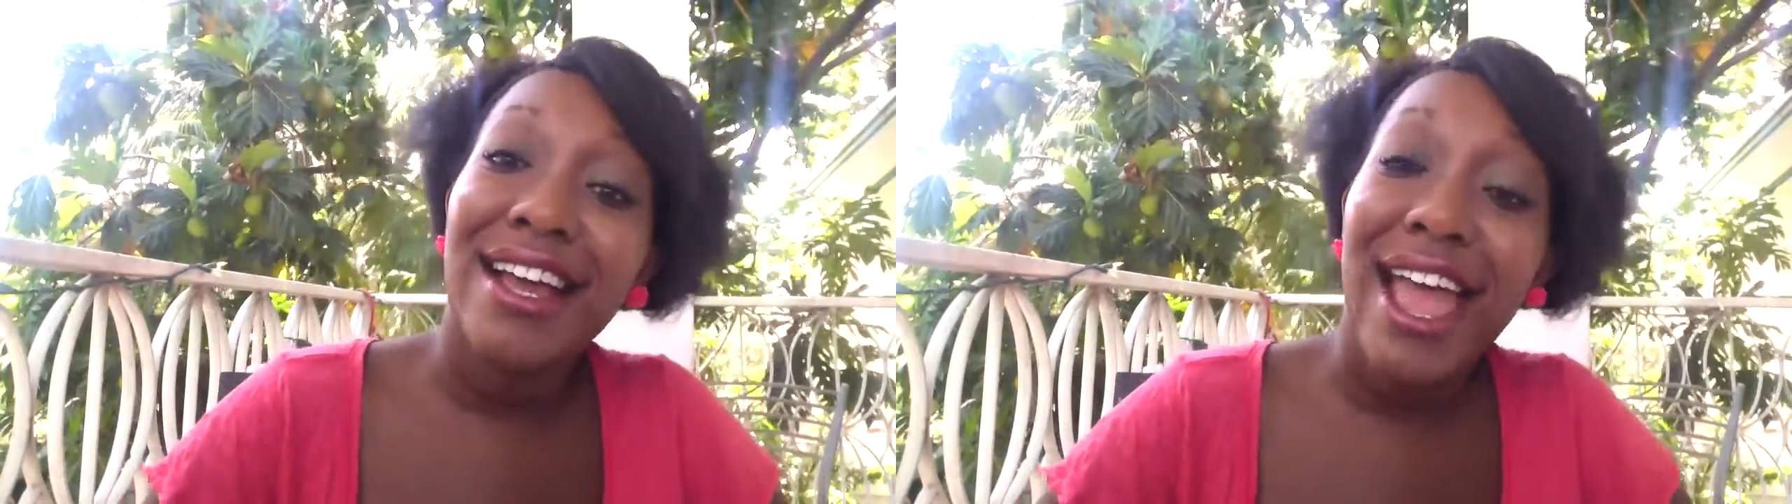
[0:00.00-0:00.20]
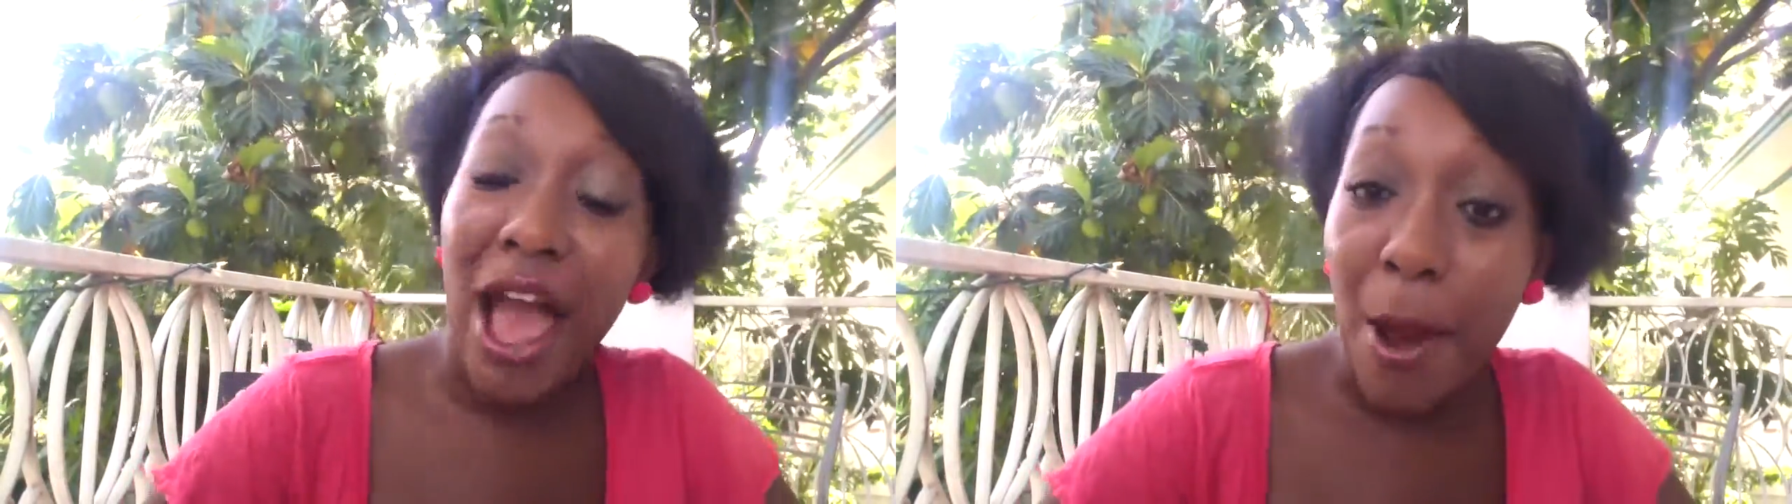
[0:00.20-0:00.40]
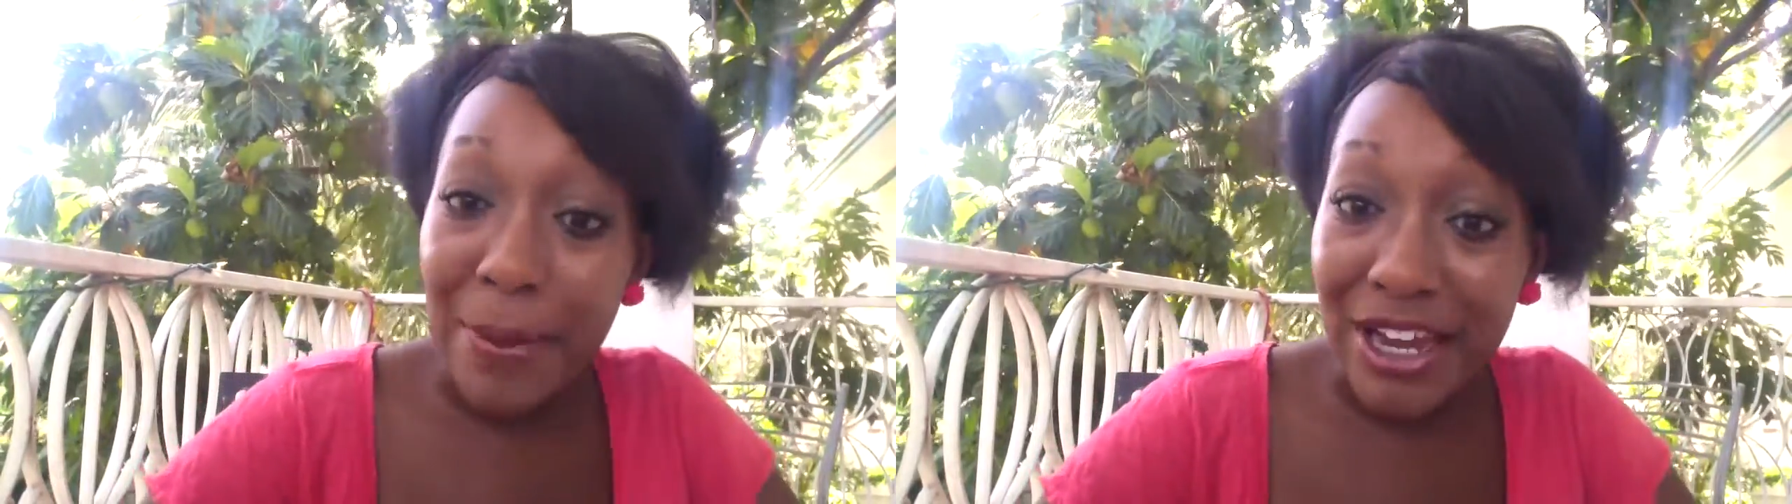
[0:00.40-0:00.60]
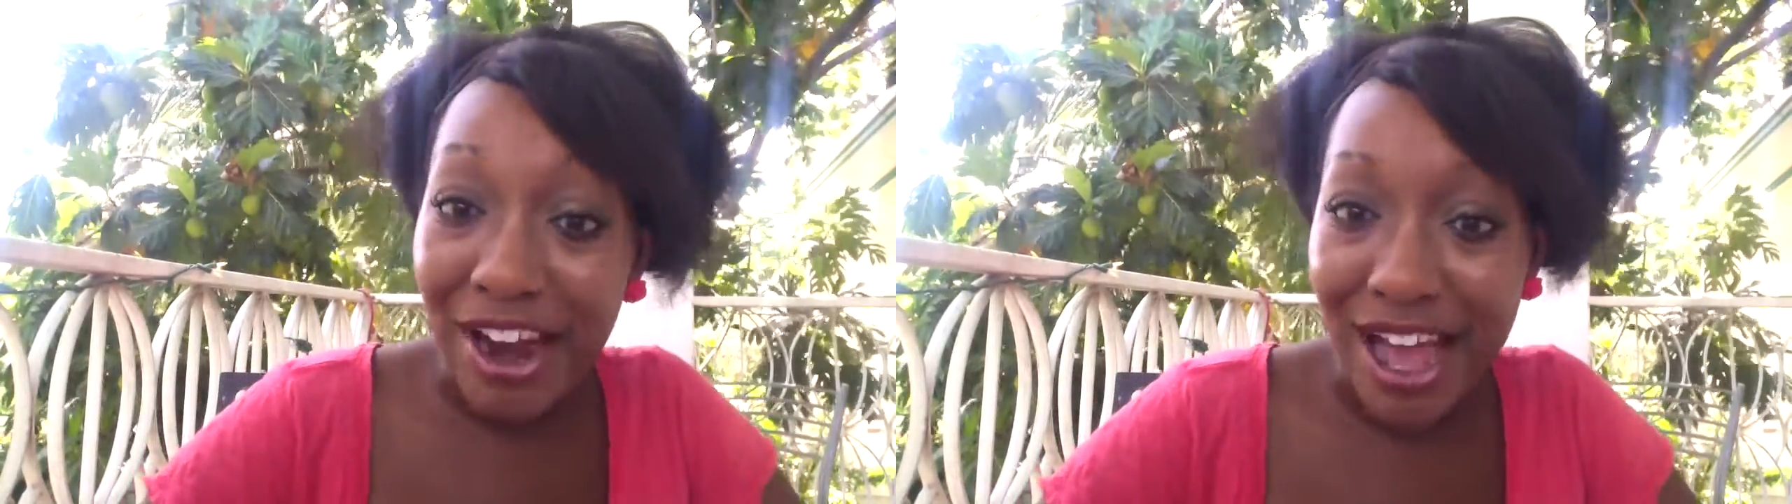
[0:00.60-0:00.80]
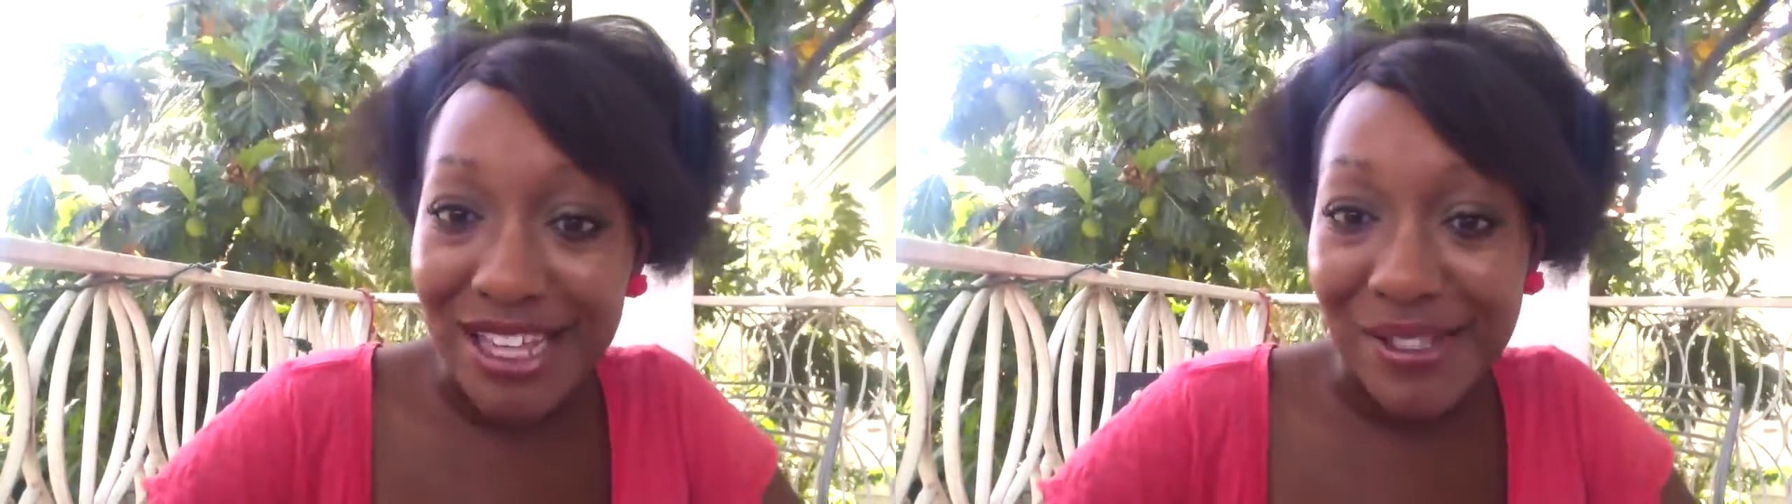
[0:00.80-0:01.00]
helping your
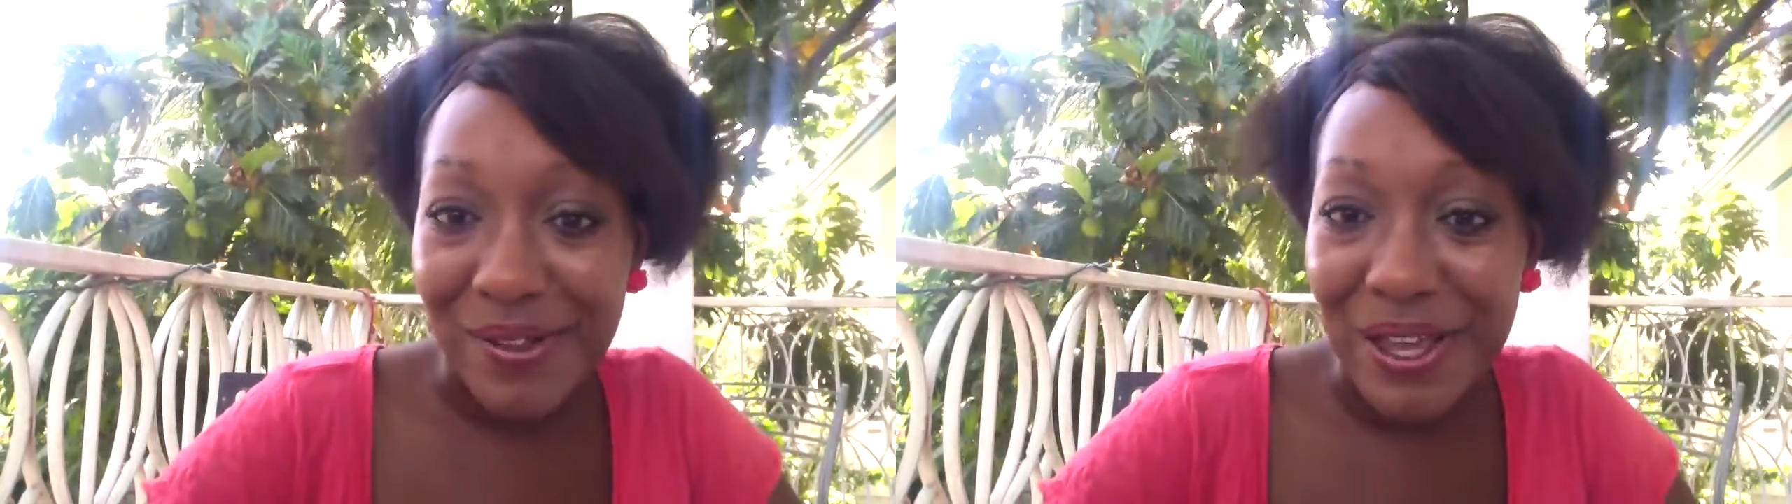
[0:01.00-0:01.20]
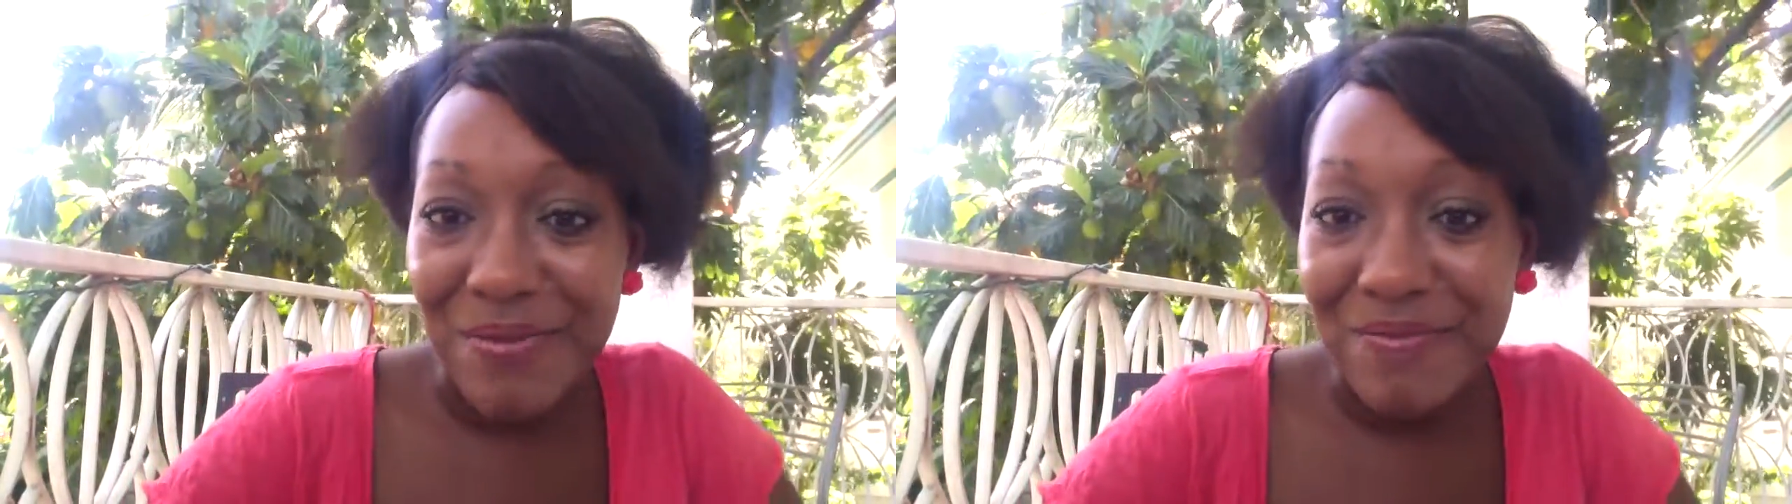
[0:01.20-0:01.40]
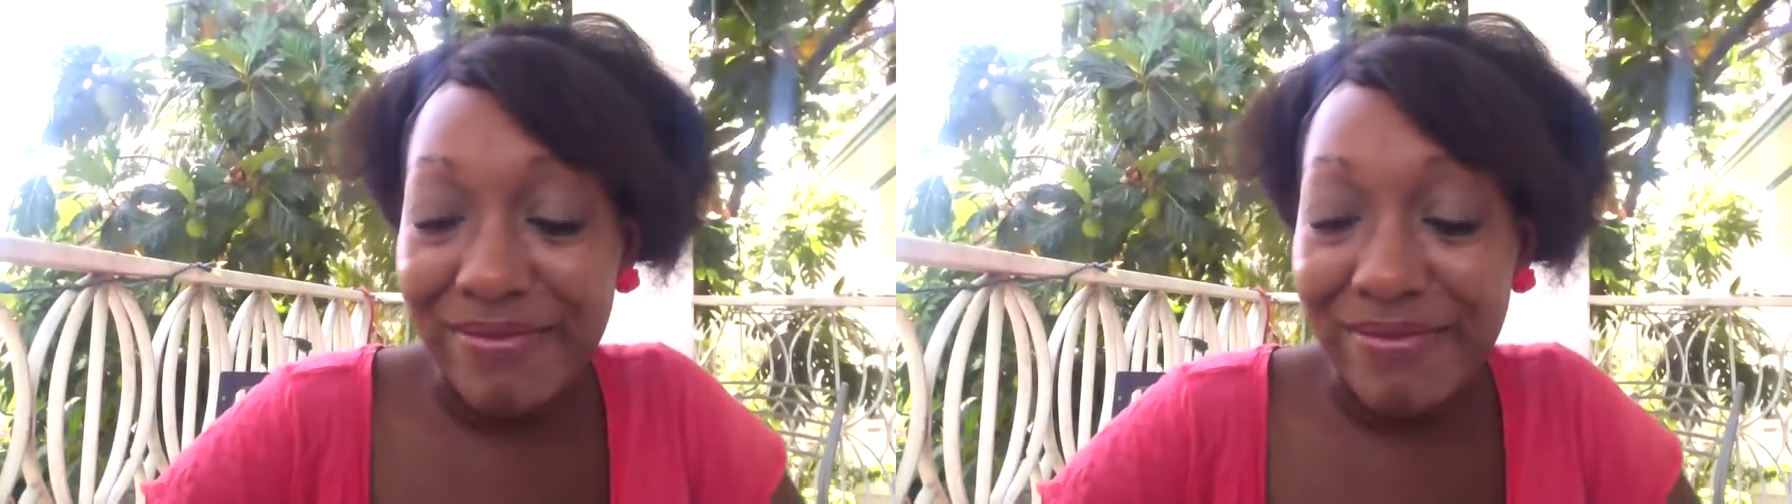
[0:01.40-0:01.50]
husband,